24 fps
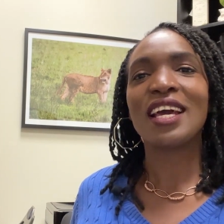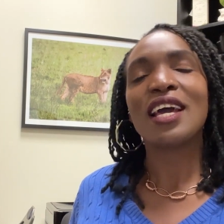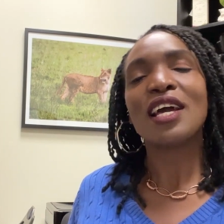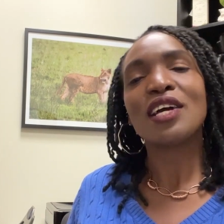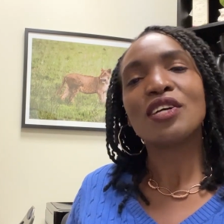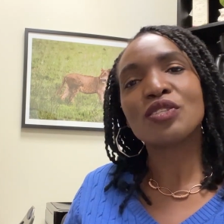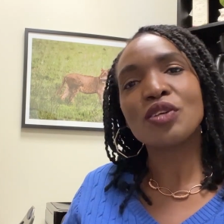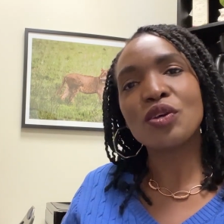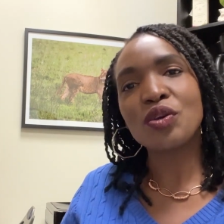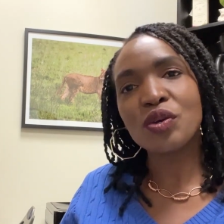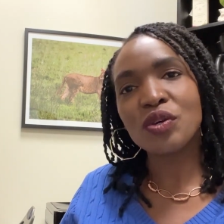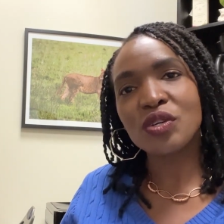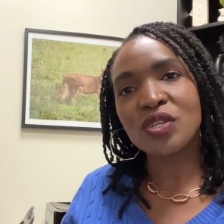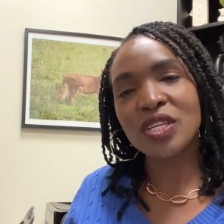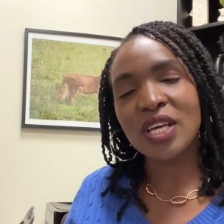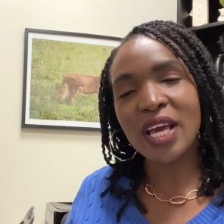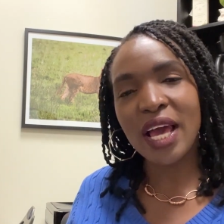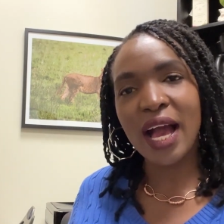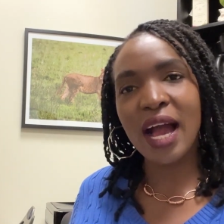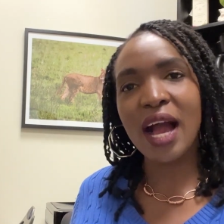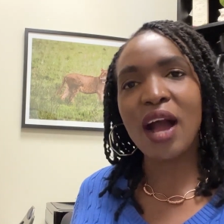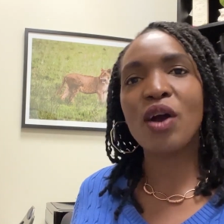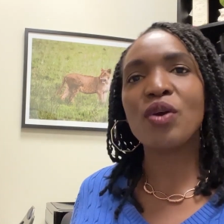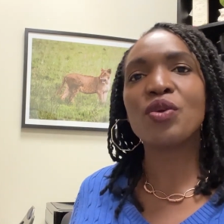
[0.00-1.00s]
So you share
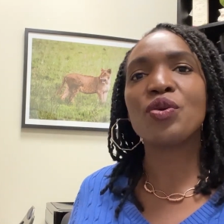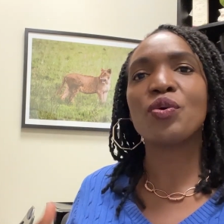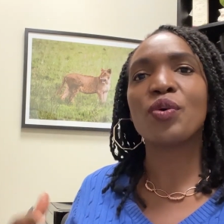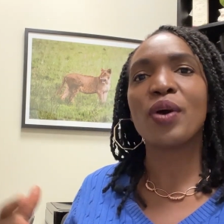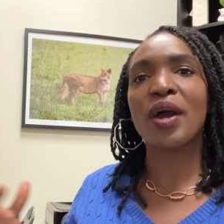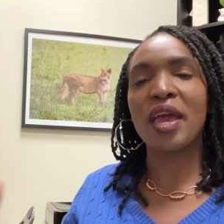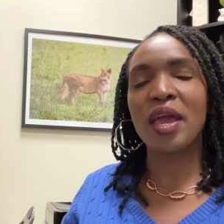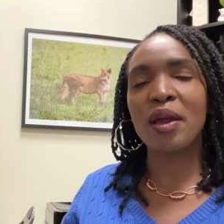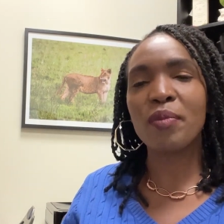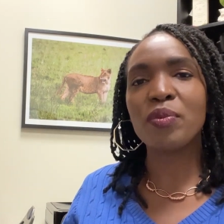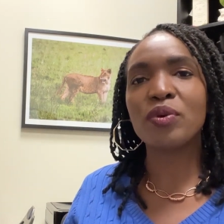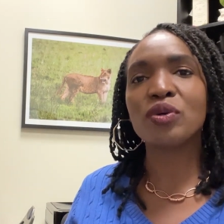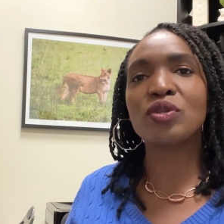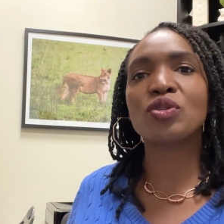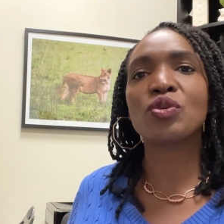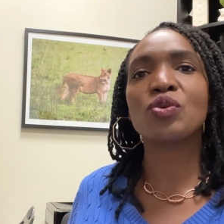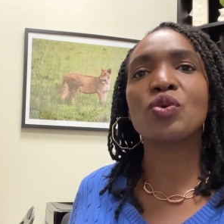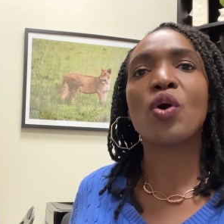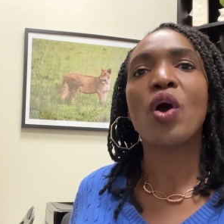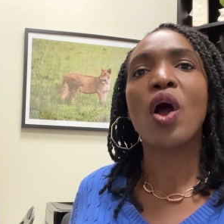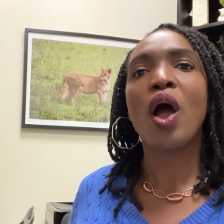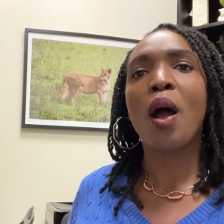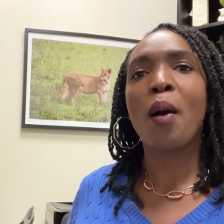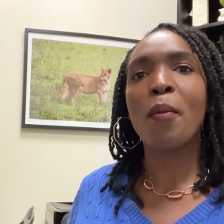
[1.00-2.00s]
how you are able to
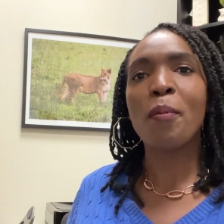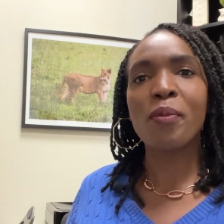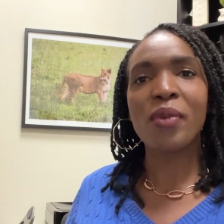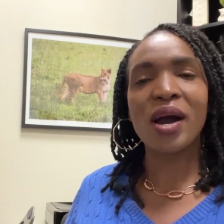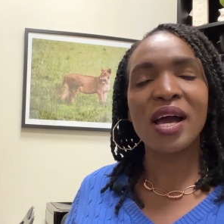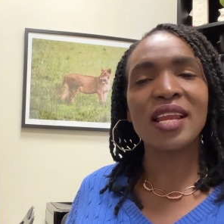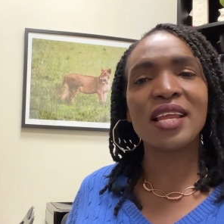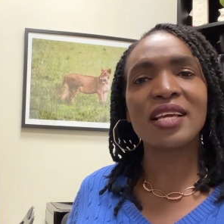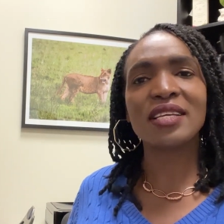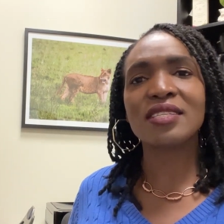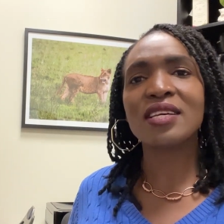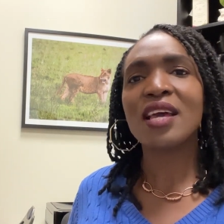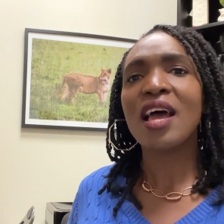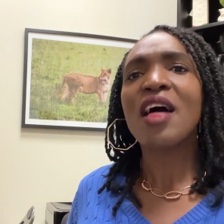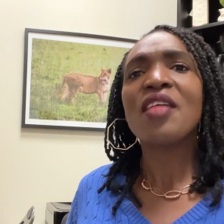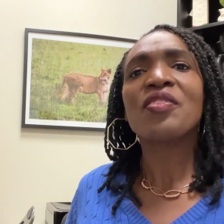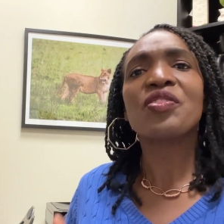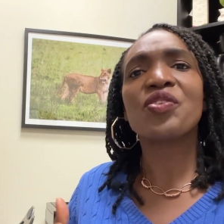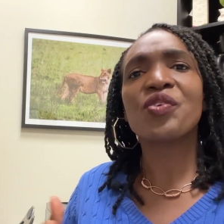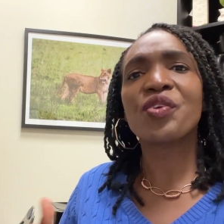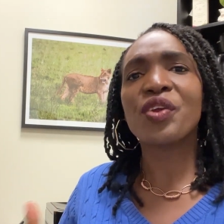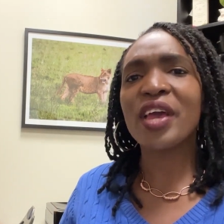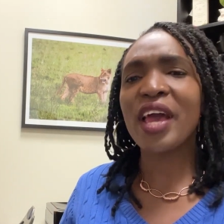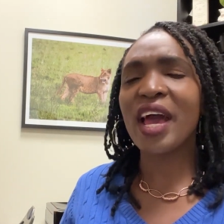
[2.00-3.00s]
manage
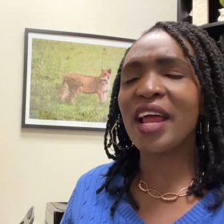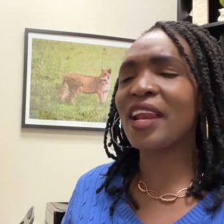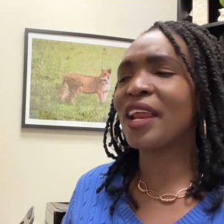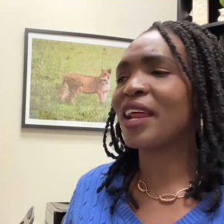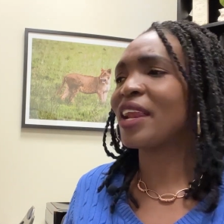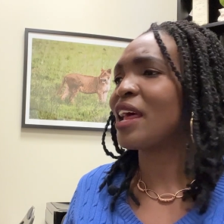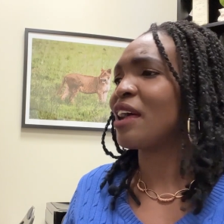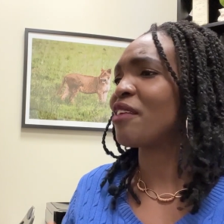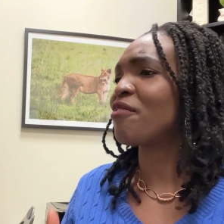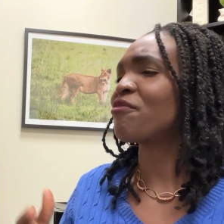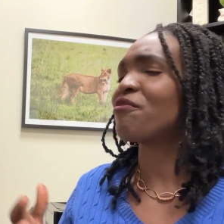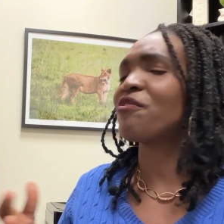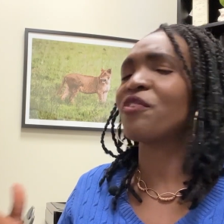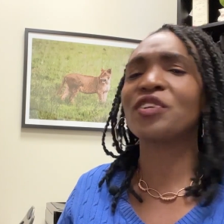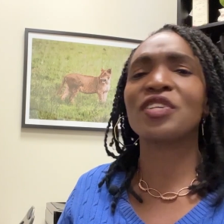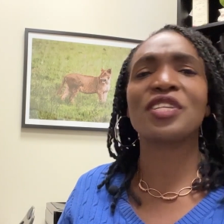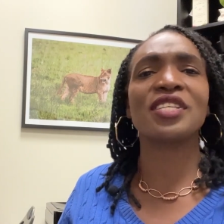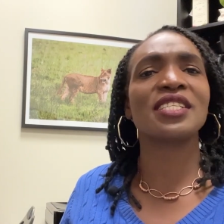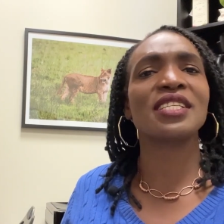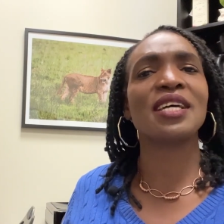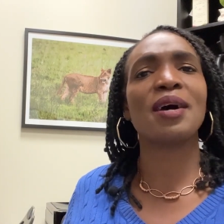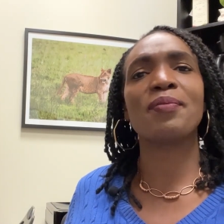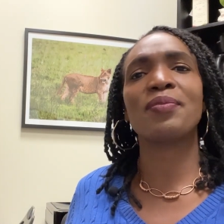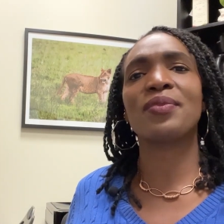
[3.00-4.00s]
340
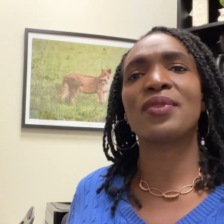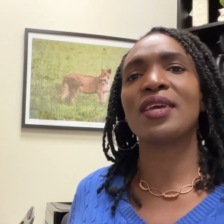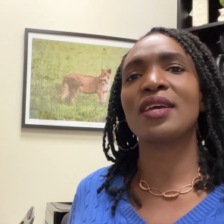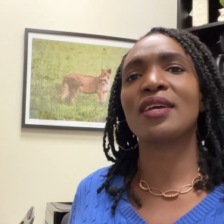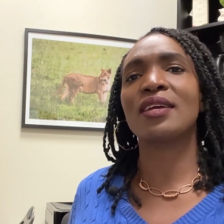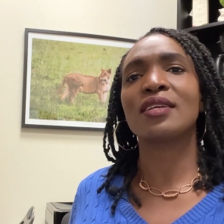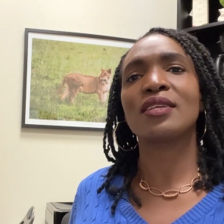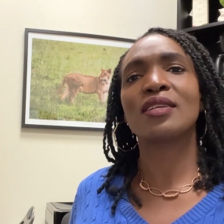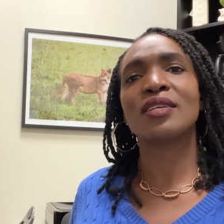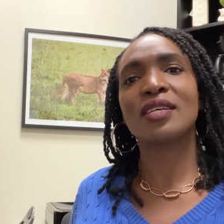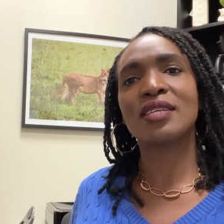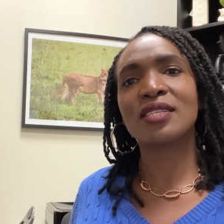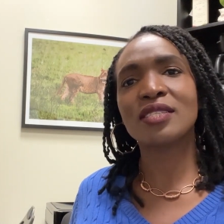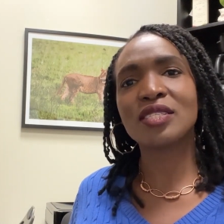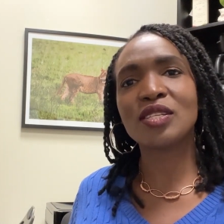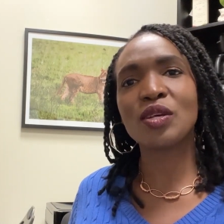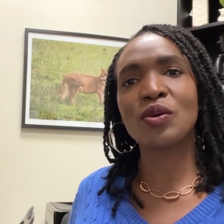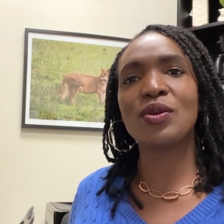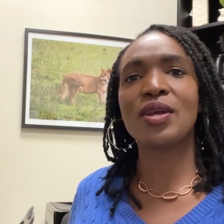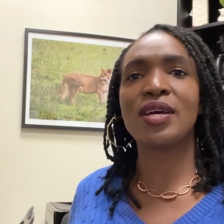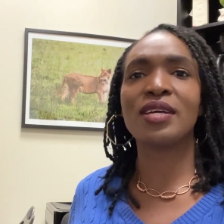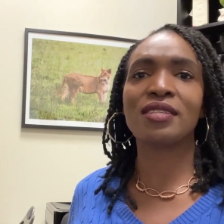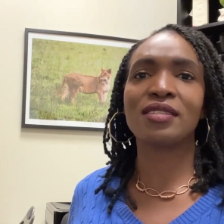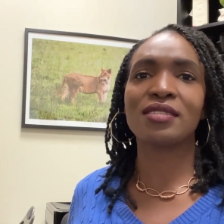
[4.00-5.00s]
something
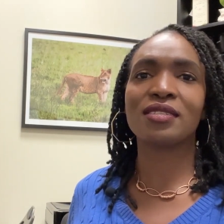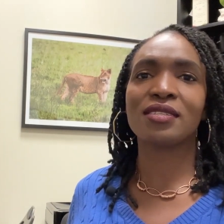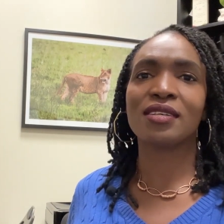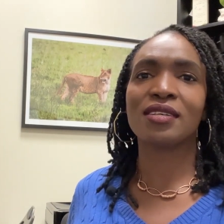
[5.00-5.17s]
students.